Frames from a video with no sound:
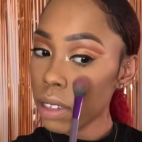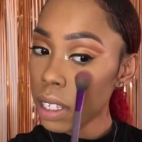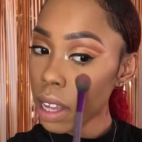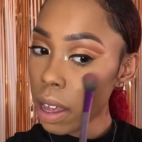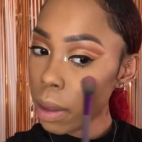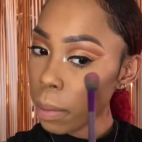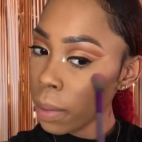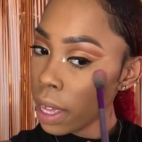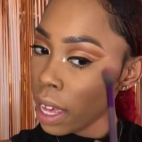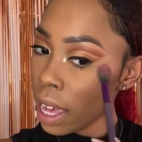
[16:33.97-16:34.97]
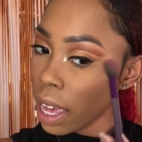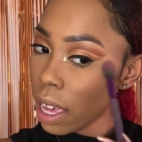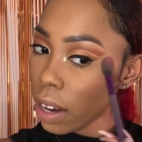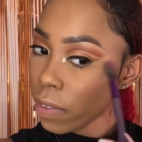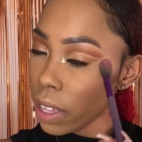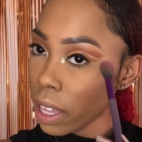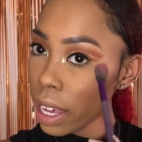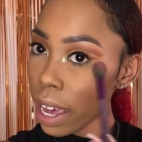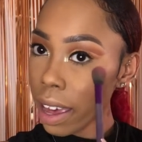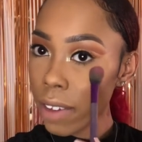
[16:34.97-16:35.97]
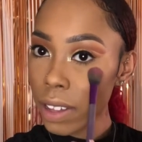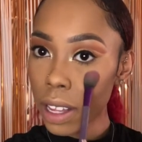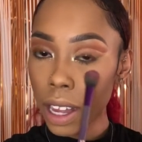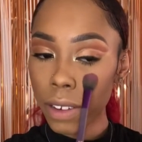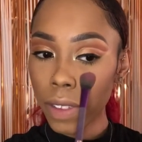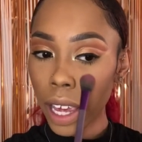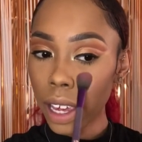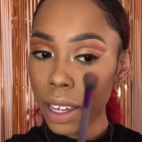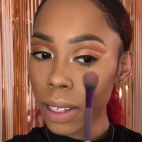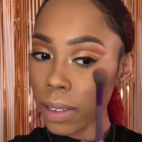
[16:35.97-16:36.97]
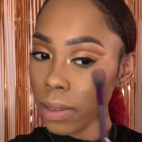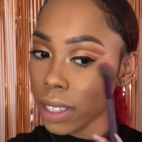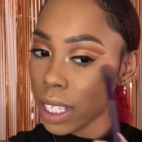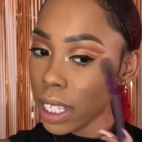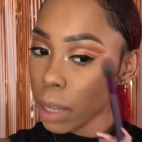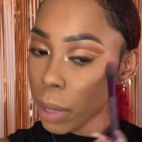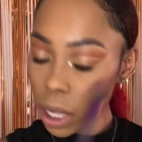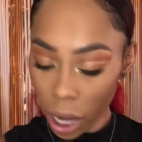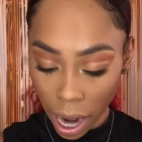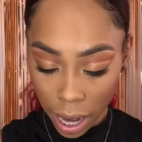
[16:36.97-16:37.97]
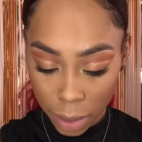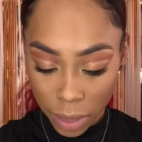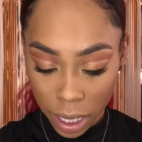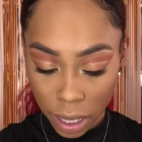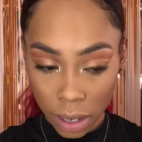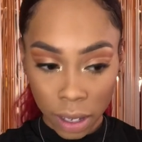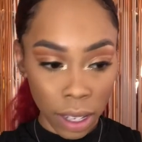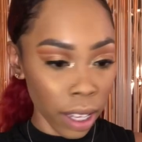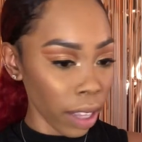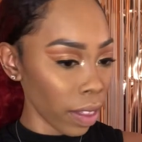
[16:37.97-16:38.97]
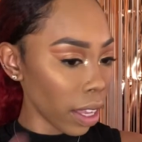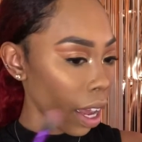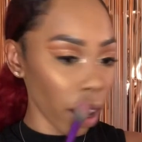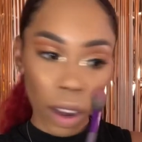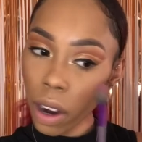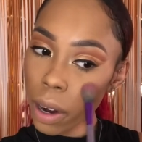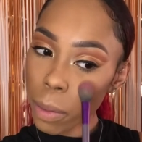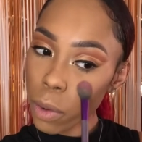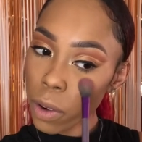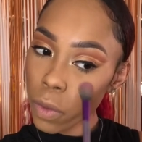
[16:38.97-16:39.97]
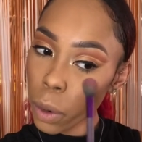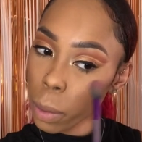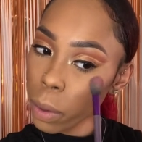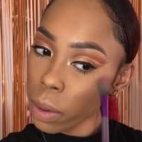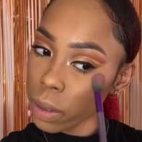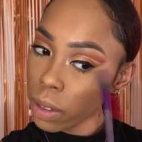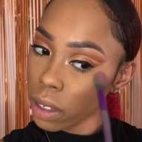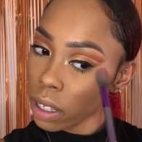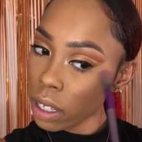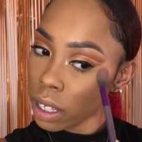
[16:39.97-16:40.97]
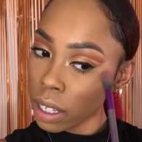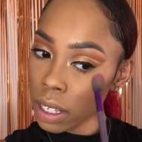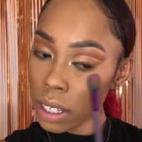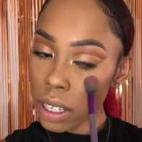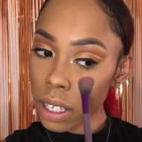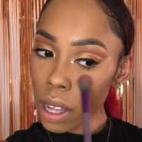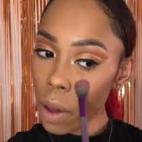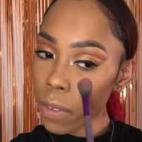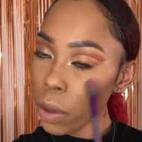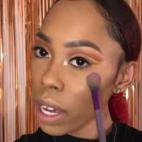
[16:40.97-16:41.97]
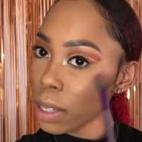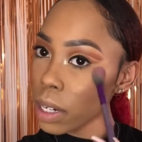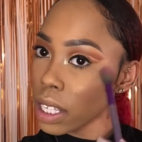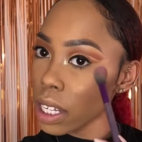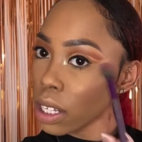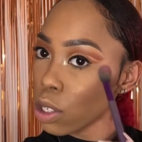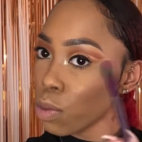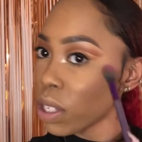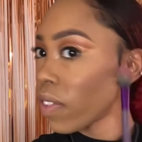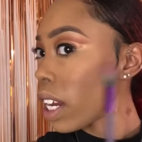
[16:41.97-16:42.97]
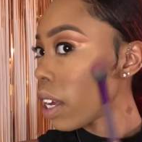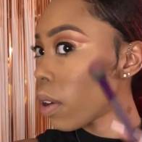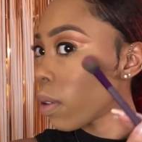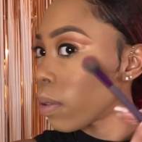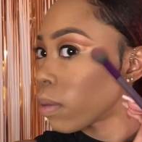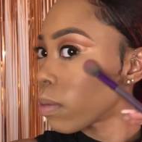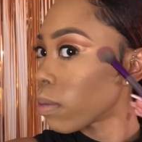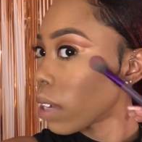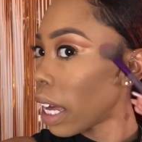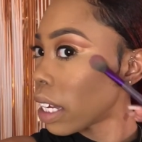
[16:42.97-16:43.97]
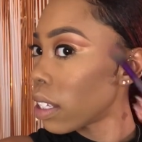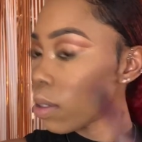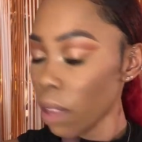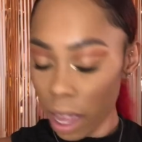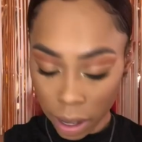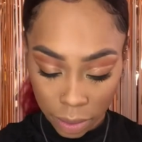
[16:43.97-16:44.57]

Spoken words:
some. And I feel like I have a lot of, like, similar items that are more affordable. So if you guys want to see a dupes video, I can do that.